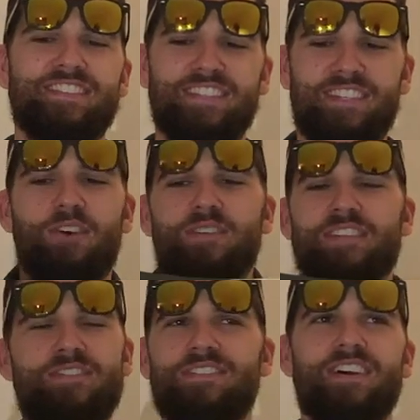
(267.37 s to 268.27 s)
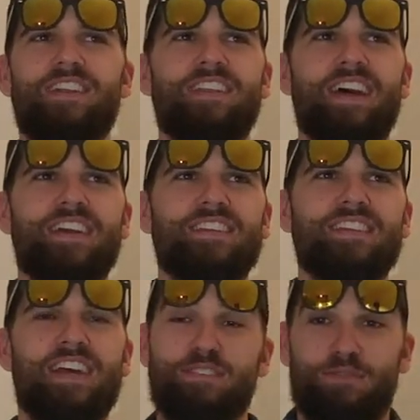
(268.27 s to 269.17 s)
No one's ever thought of that.
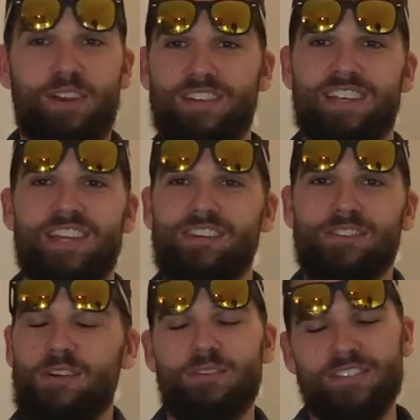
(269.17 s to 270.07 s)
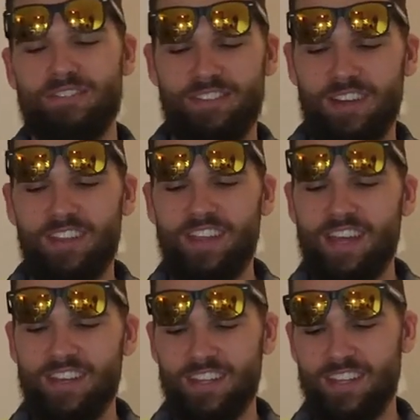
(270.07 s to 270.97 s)
As far as I know, no one's ever thought of
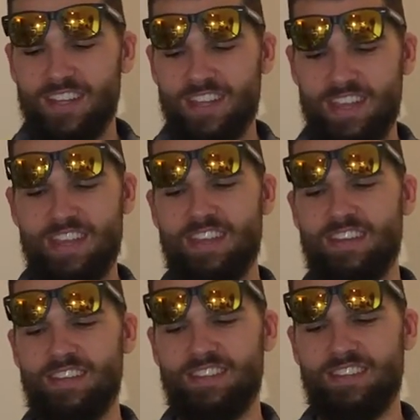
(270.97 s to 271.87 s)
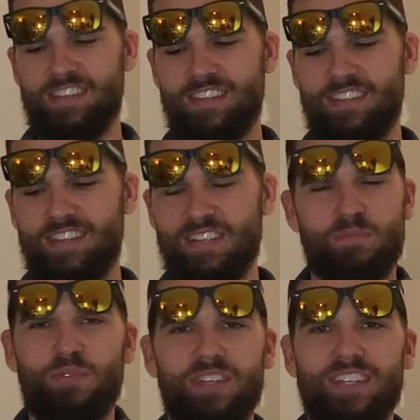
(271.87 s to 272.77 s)
that, and it's
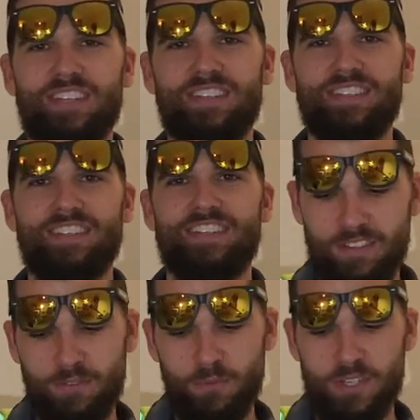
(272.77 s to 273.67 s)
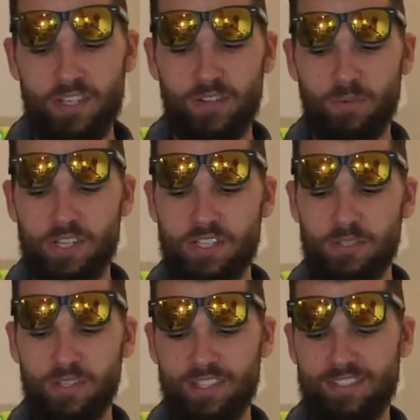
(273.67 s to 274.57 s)
brilliant. When you're
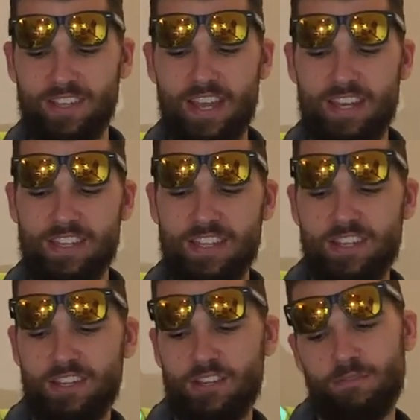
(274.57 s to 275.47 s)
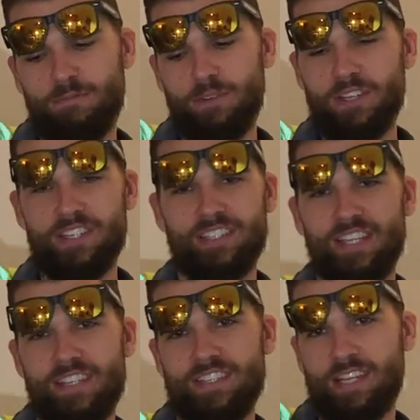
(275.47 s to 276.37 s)
doing a slide, your foot
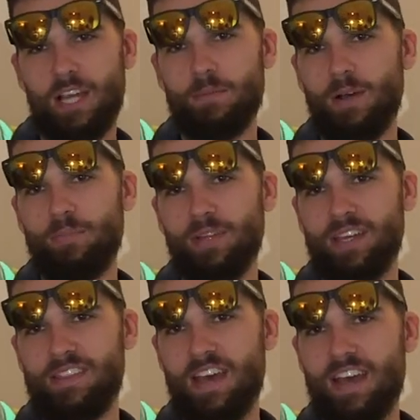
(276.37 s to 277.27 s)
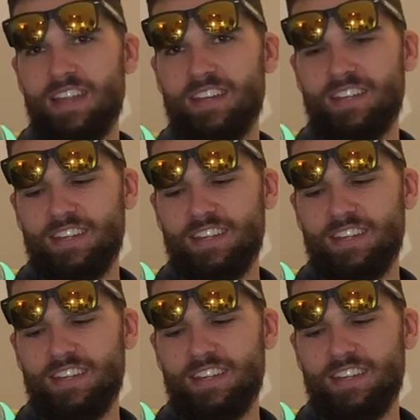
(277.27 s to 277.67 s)
tends to come up like that.